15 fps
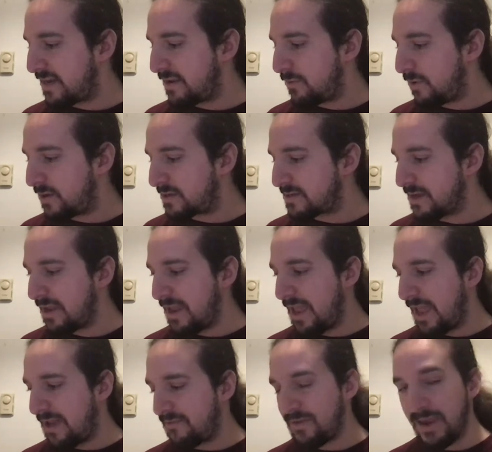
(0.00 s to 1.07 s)
he was
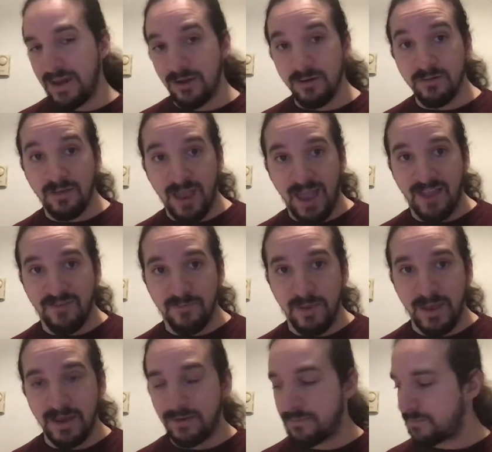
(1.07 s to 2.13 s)
half gator, half
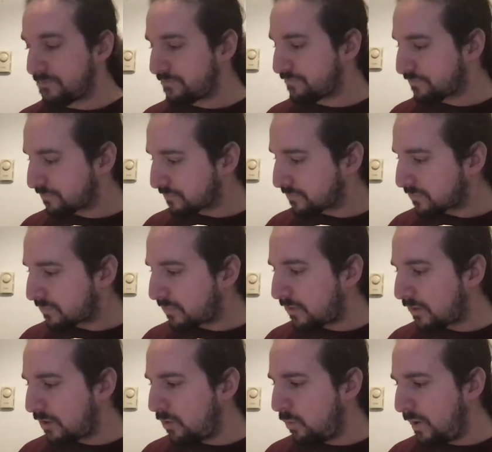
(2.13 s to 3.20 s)
man.
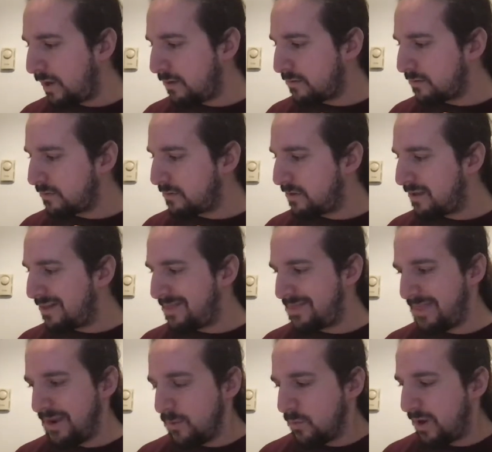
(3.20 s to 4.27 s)
Well,
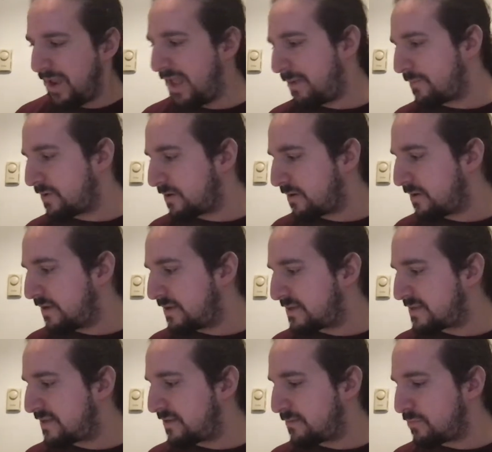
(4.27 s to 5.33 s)
then what happened?
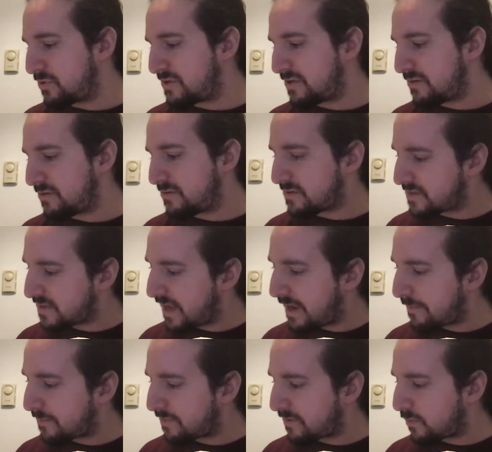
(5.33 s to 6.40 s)
Stella Brazil
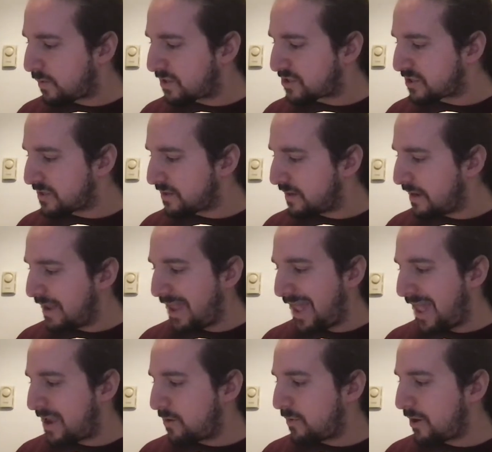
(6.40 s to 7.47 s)
snapped the question,
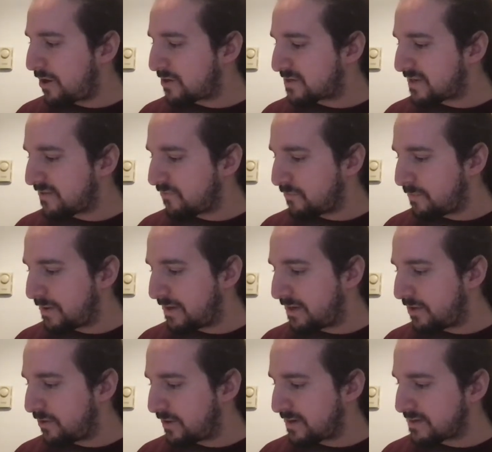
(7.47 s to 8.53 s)
angry at herself for being
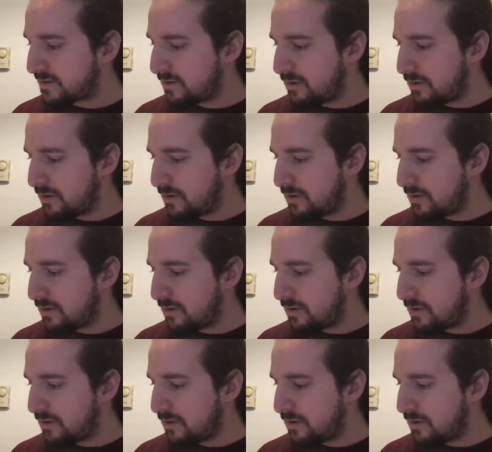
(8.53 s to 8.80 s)
curious.